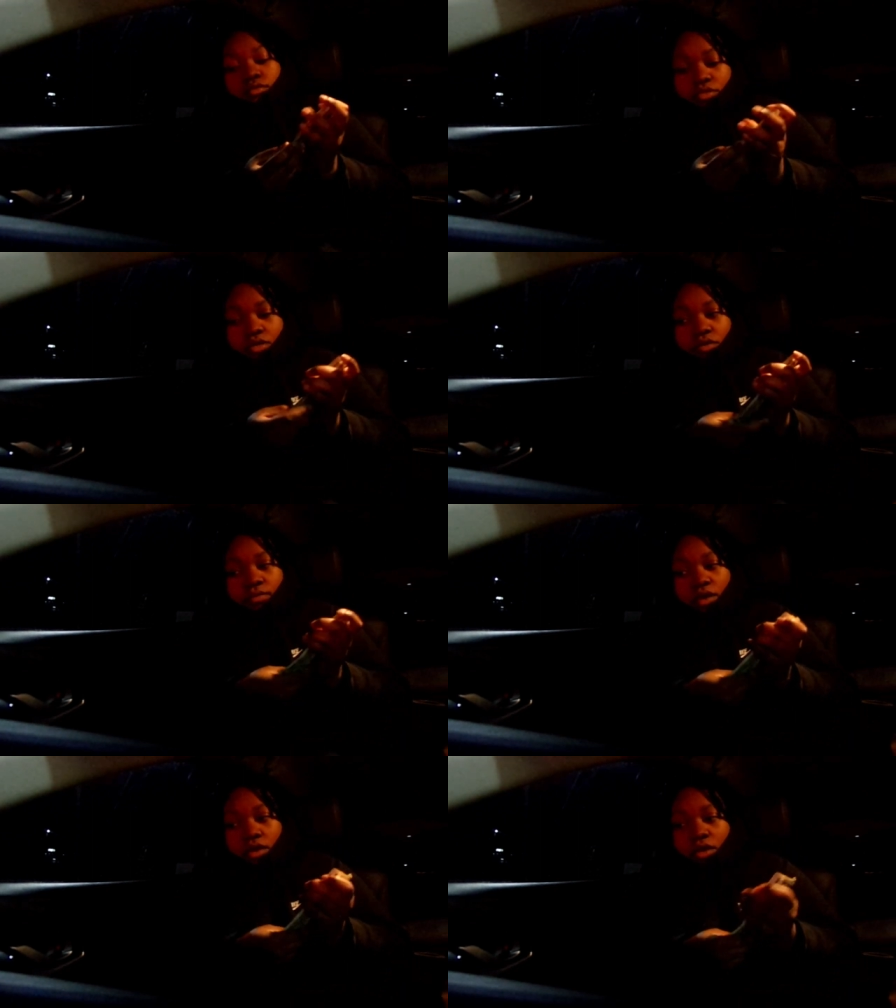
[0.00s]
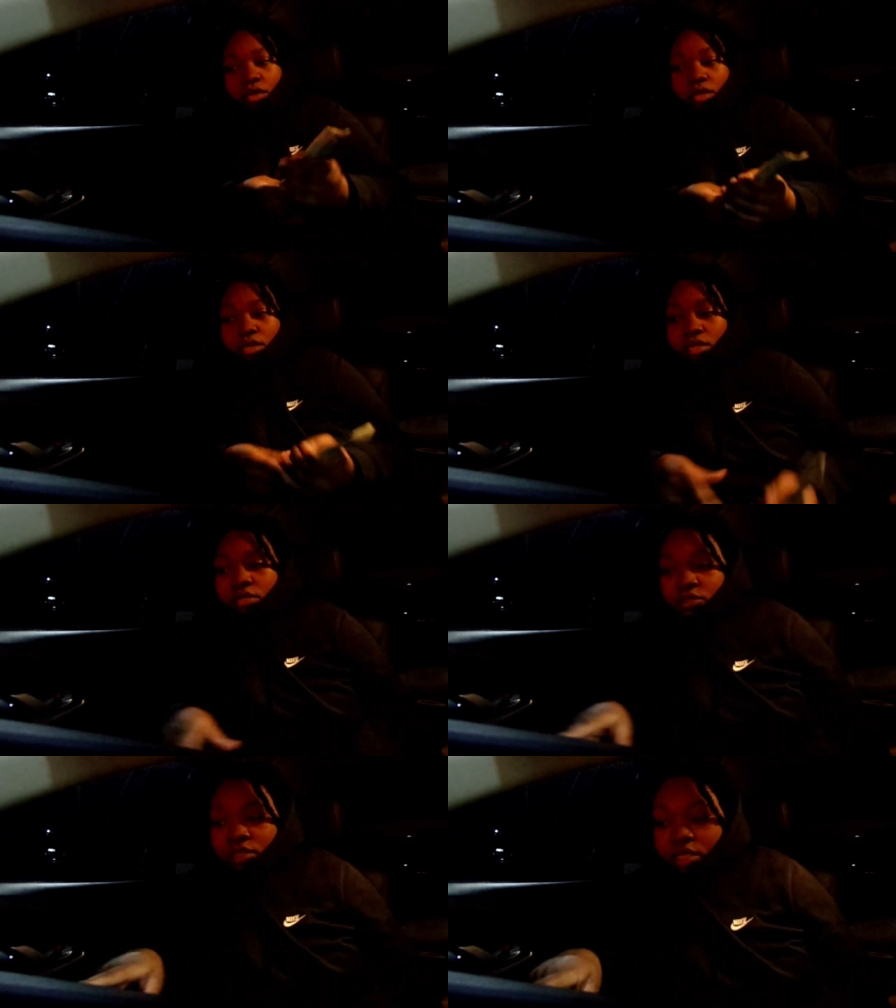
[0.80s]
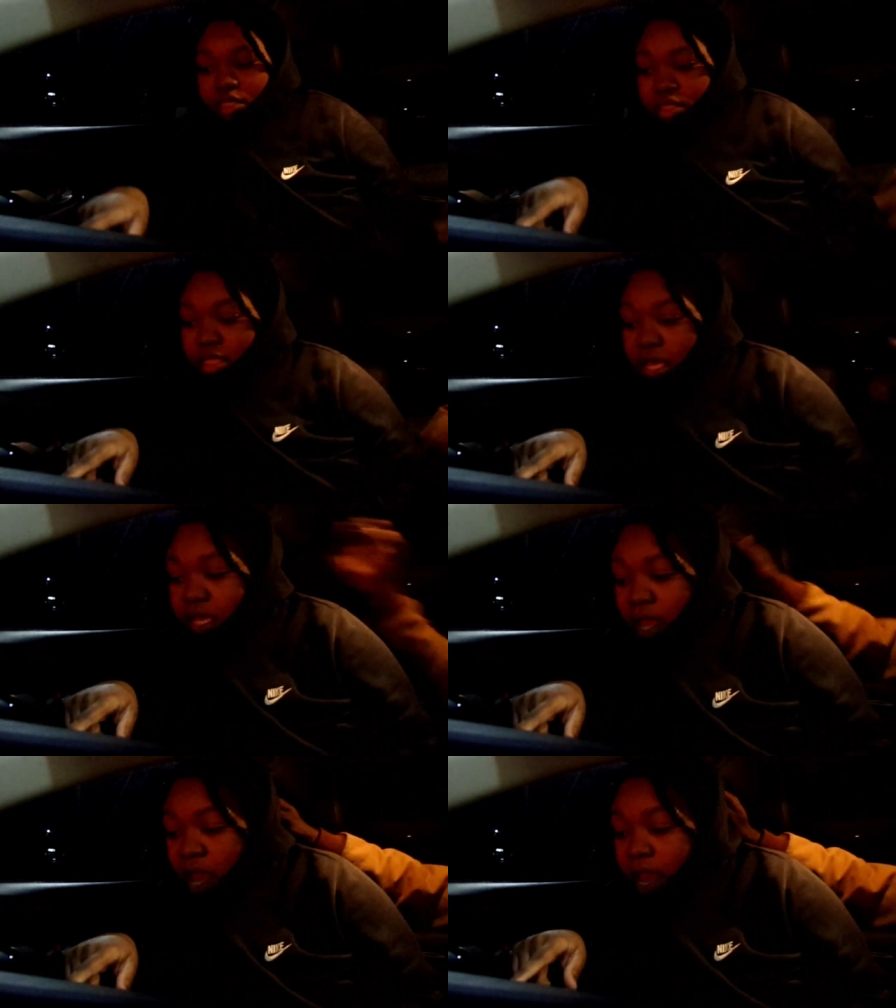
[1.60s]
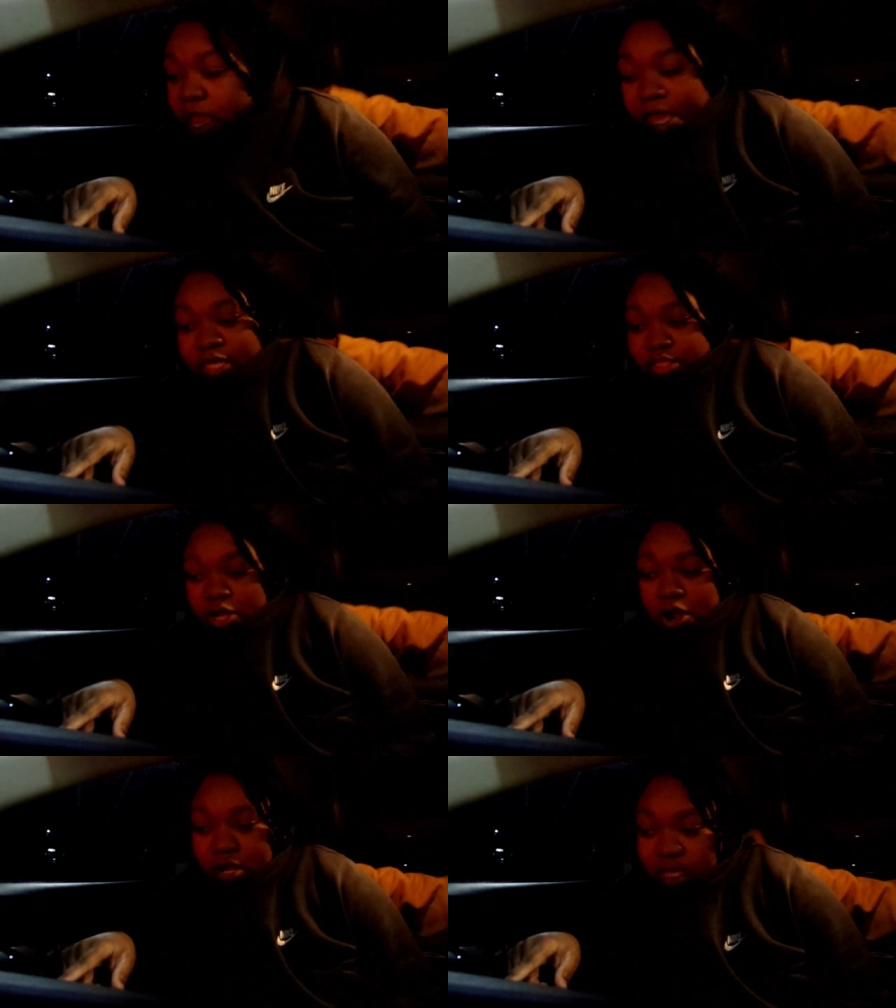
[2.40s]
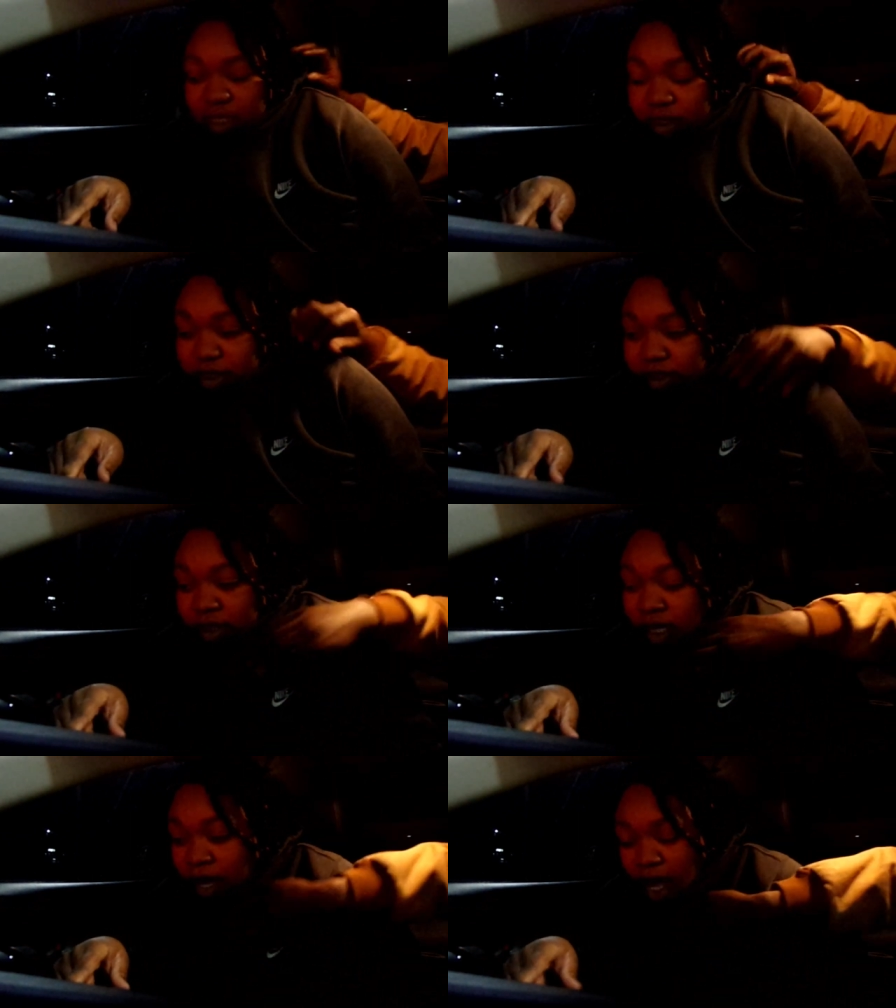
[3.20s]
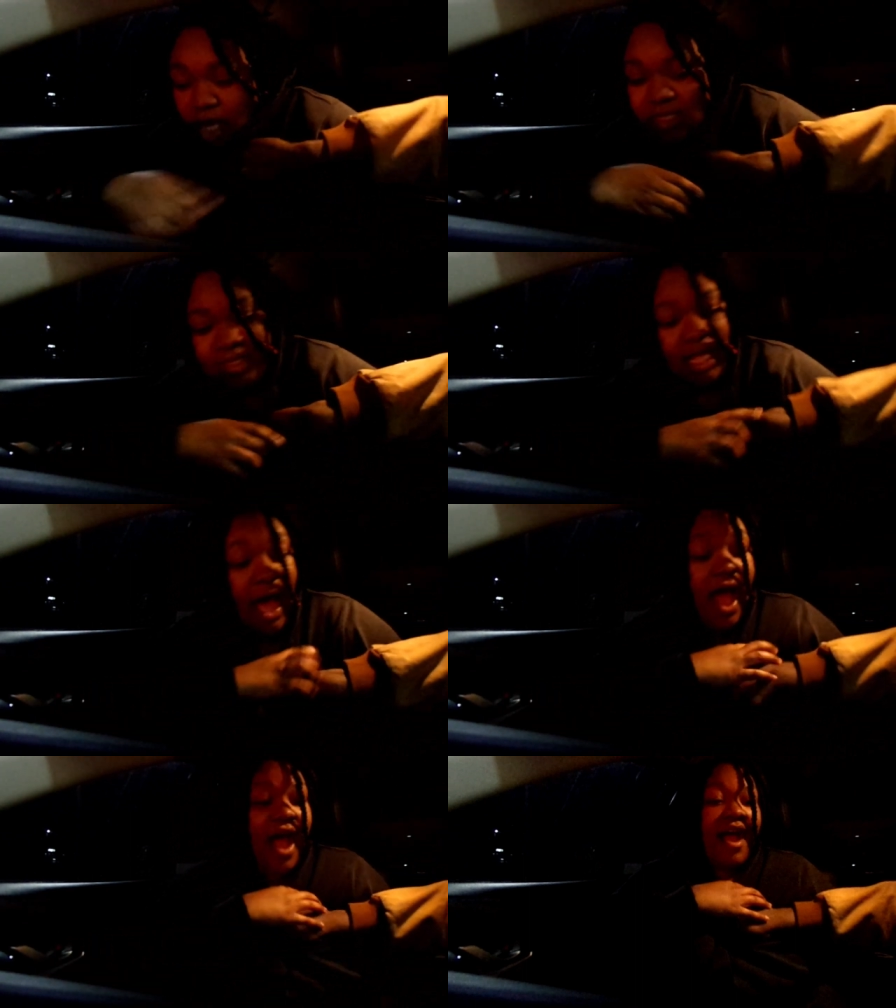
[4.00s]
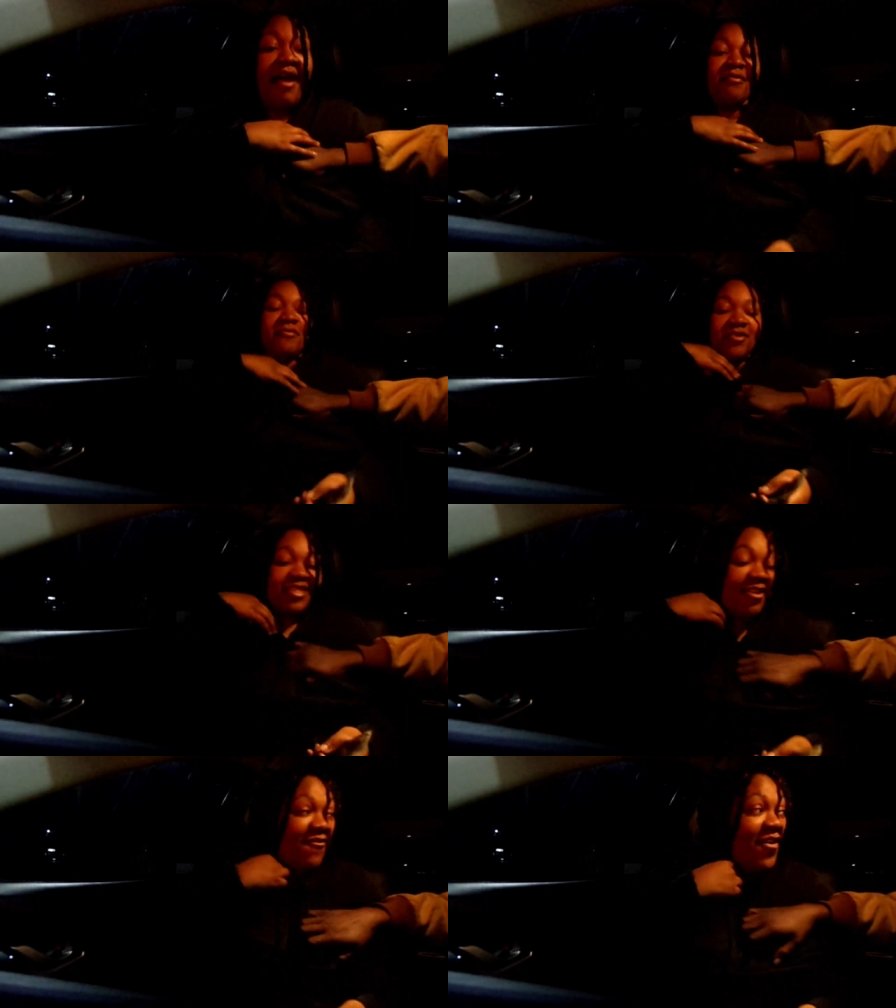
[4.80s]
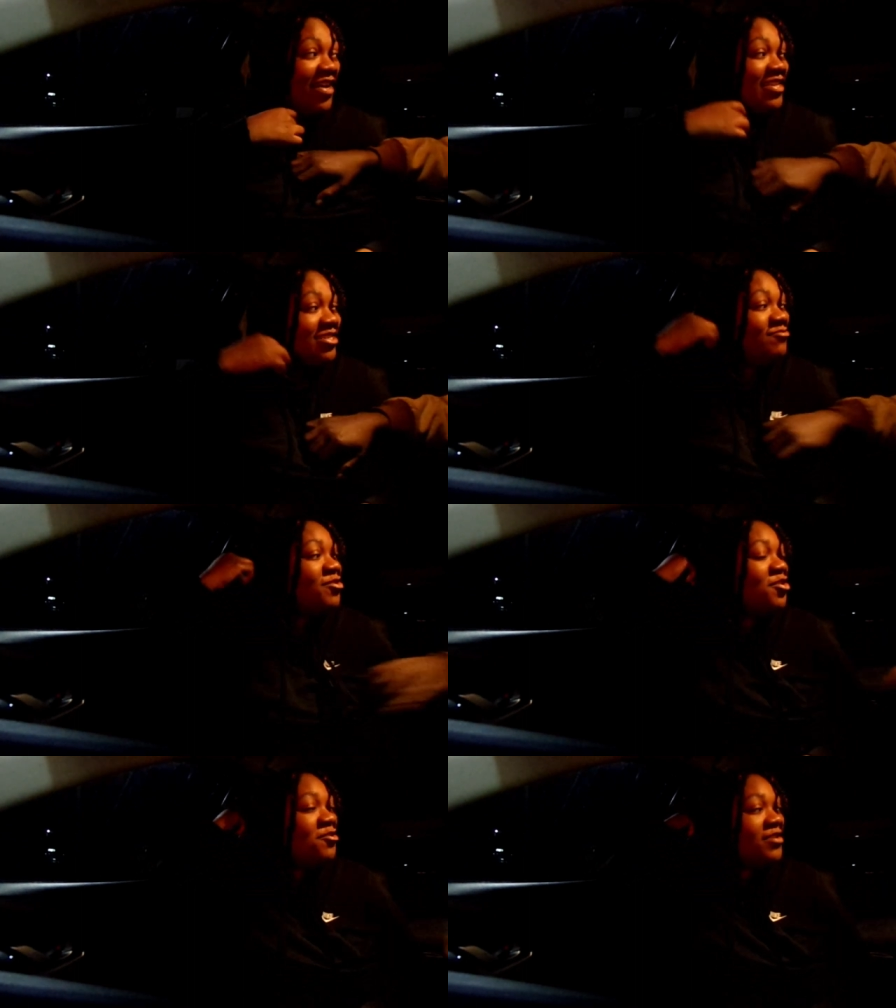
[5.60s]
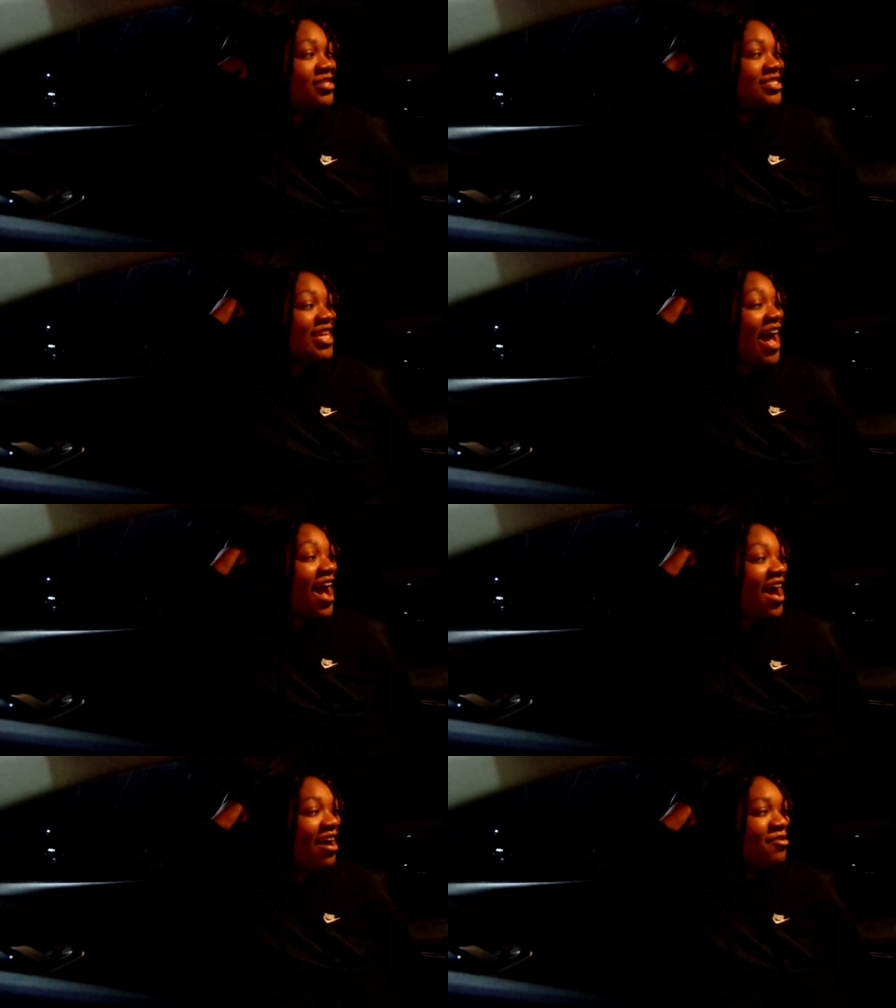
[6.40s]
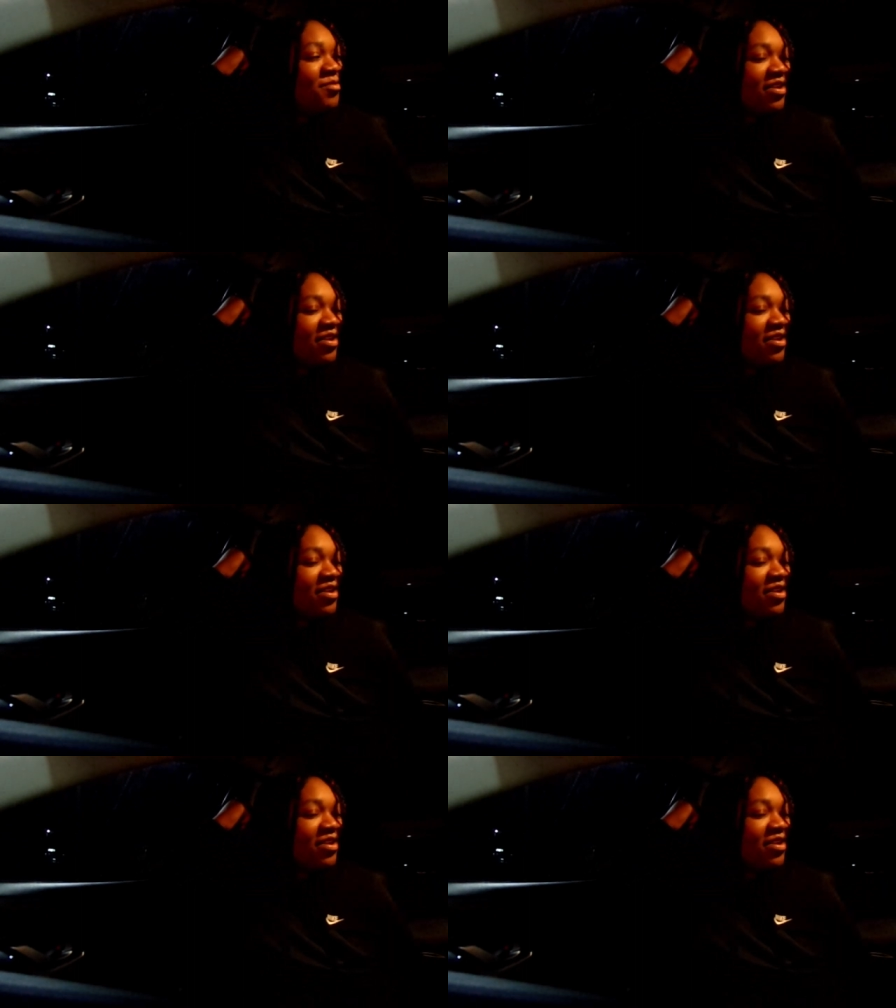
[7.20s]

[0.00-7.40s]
Everybody, you see it say SRS. Stop! What the fuck is you doing? Stop!